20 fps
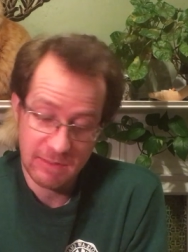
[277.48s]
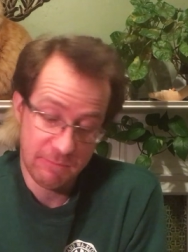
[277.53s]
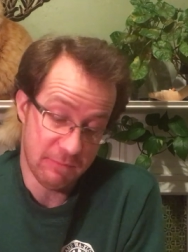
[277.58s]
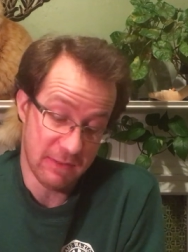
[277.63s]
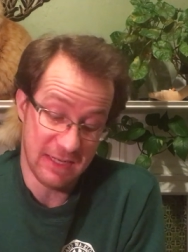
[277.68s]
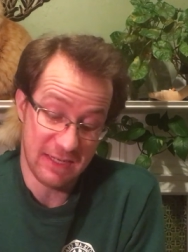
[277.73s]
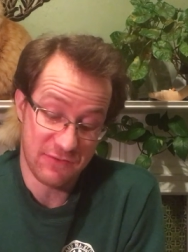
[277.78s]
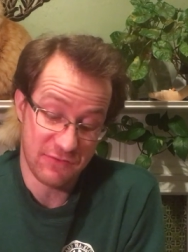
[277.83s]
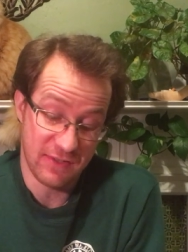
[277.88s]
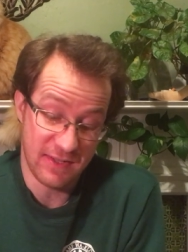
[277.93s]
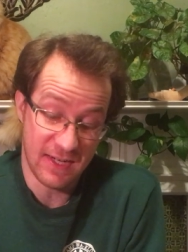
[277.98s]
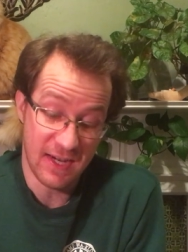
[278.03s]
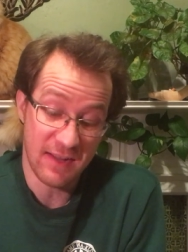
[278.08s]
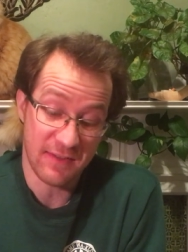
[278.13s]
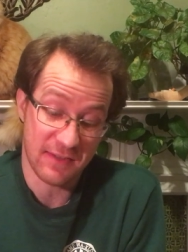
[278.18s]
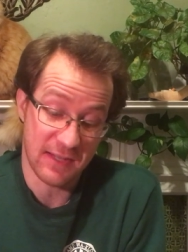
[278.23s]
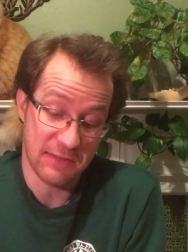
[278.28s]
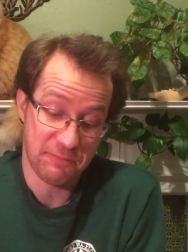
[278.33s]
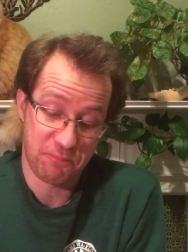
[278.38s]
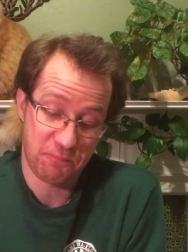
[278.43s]
But it's really
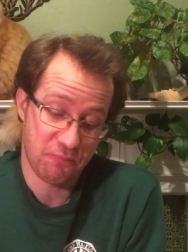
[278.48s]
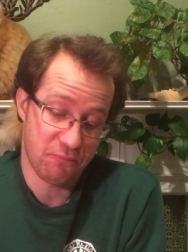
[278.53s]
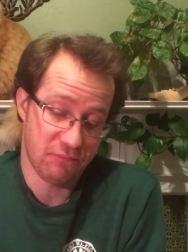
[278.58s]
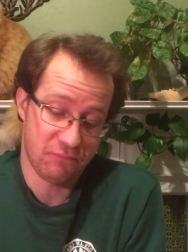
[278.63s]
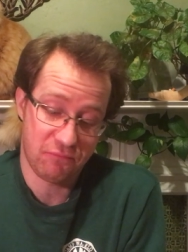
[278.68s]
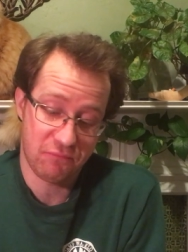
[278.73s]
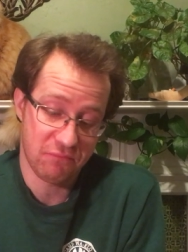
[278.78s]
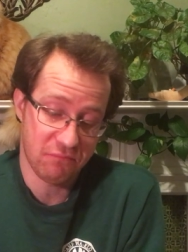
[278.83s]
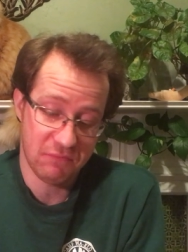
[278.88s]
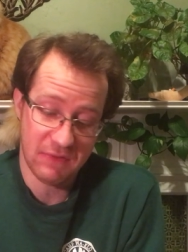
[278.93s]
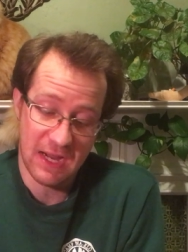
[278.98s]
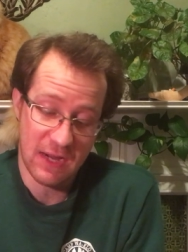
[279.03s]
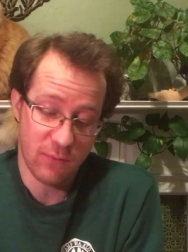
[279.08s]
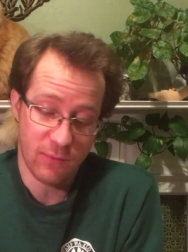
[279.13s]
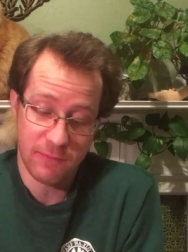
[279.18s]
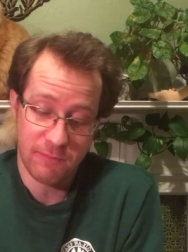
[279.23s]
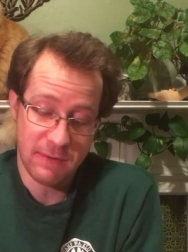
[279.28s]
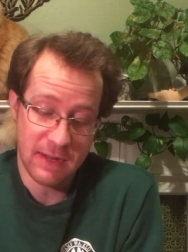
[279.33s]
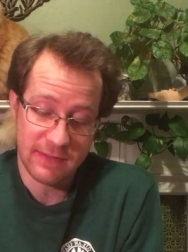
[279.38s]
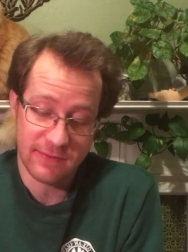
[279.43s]
nice. I, I
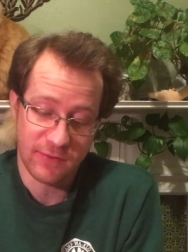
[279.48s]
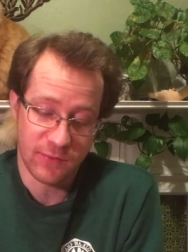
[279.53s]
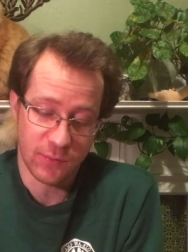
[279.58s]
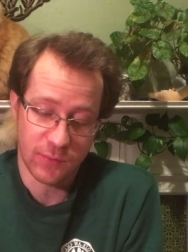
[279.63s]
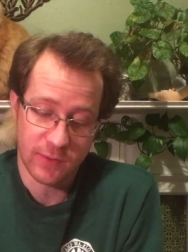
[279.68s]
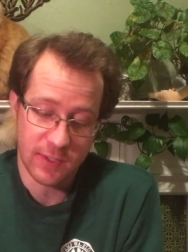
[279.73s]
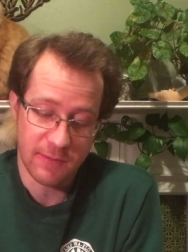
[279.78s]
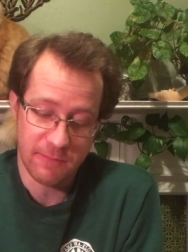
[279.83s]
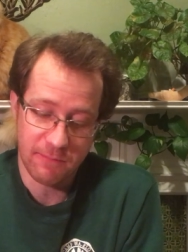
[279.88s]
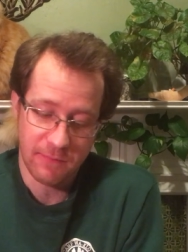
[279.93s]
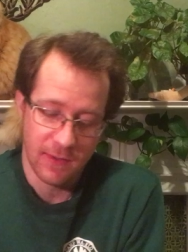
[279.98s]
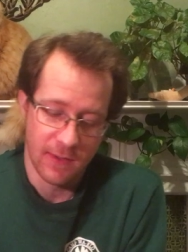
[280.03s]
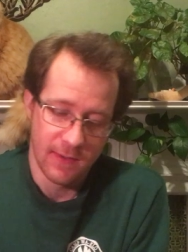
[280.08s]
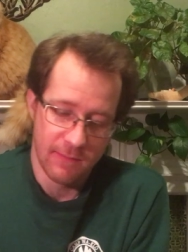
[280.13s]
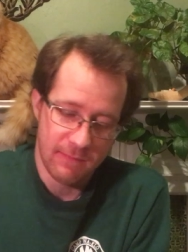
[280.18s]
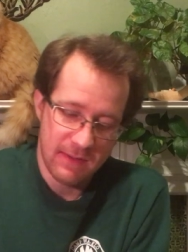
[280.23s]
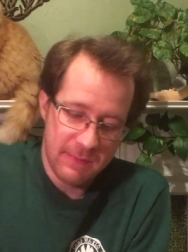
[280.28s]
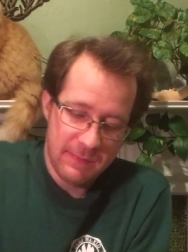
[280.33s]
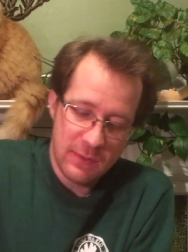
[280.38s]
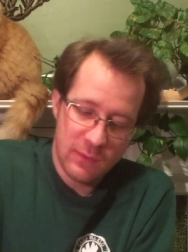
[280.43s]
wouldn't pass this one up.
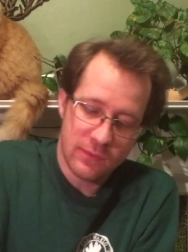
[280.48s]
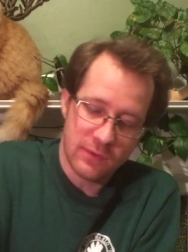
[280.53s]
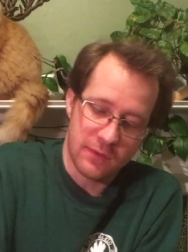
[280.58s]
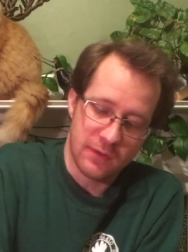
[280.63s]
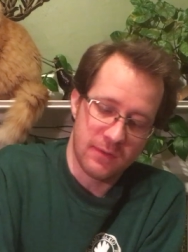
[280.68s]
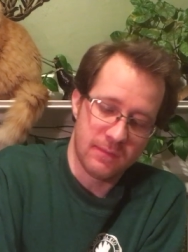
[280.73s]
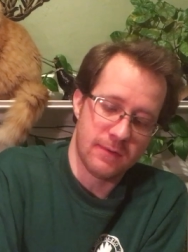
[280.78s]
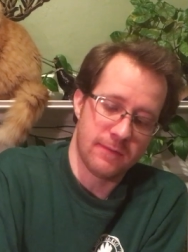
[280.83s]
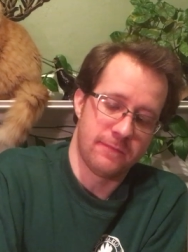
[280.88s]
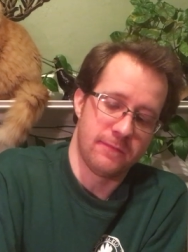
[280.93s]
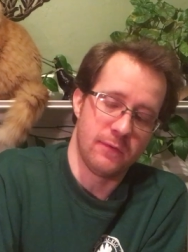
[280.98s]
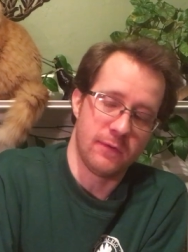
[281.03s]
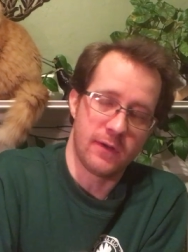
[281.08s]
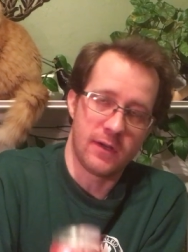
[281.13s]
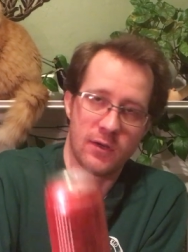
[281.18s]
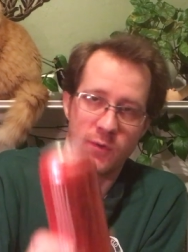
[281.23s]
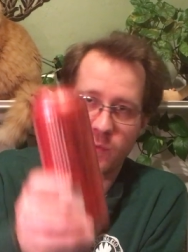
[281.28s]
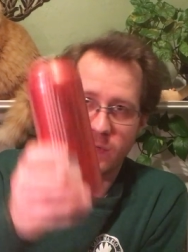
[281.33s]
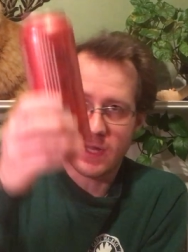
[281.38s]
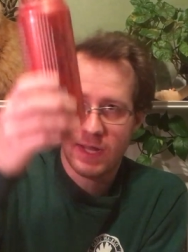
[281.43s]
Maybe it was a little bit
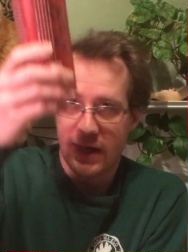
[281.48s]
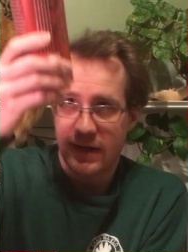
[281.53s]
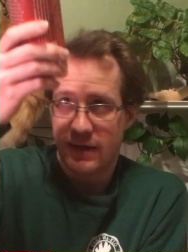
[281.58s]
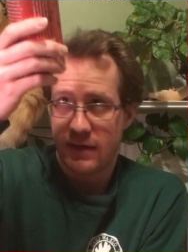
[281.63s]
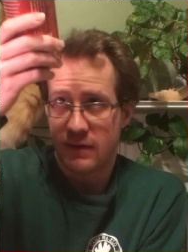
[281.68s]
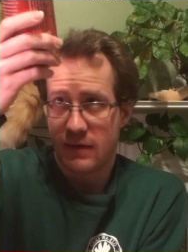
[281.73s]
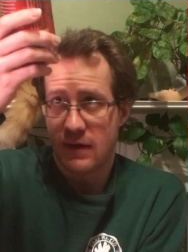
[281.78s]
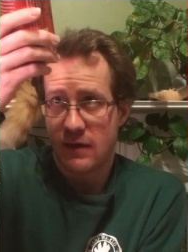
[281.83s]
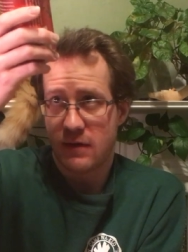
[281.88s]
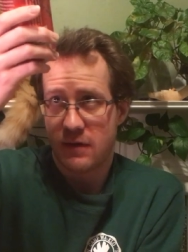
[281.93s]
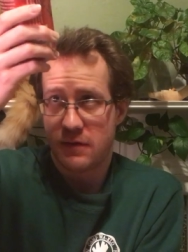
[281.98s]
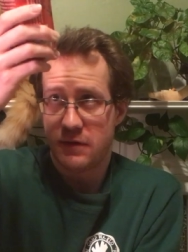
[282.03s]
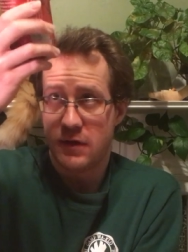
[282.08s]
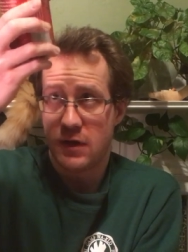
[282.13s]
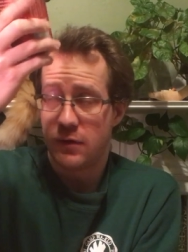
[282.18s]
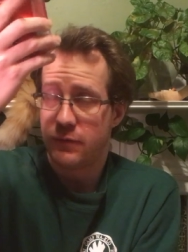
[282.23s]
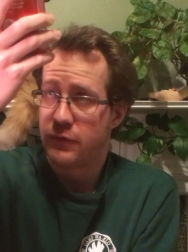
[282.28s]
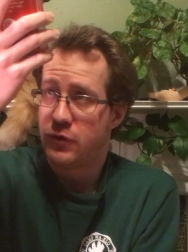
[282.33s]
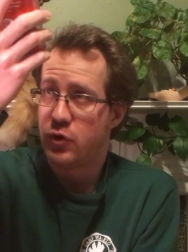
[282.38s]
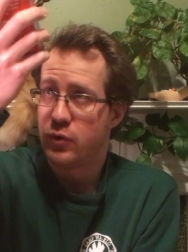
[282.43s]
fruitier when I had it like, you
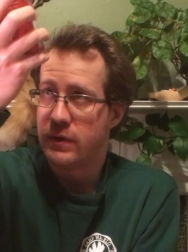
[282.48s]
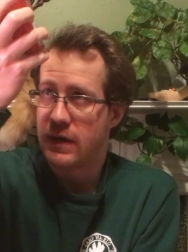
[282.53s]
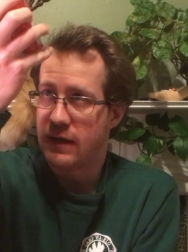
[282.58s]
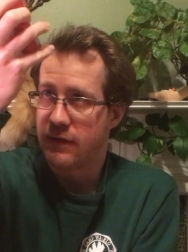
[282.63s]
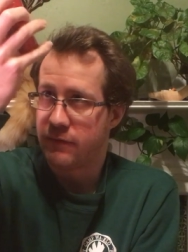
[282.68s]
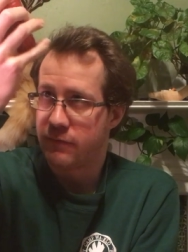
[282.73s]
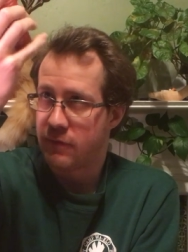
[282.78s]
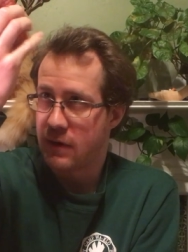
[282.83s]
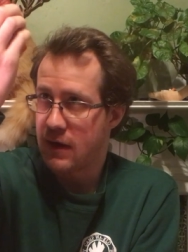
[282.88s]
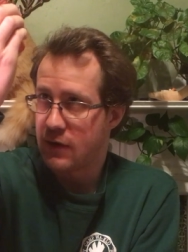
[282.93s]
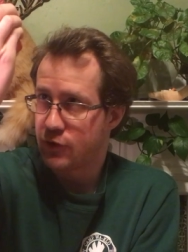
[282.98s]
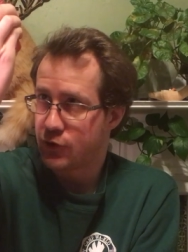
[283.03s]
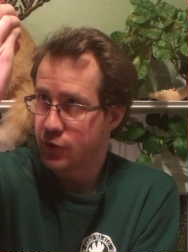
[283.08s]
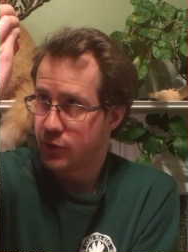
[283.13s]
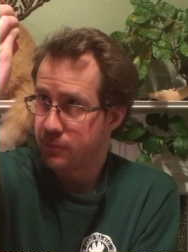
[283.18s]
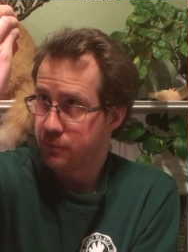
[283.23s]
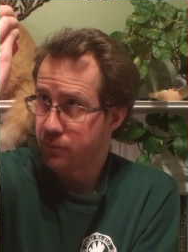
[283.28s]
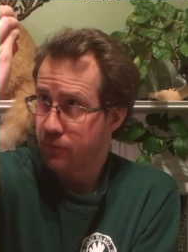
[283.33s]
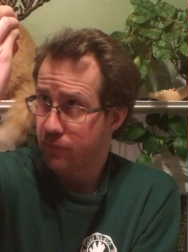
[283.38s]
know, two days fresh.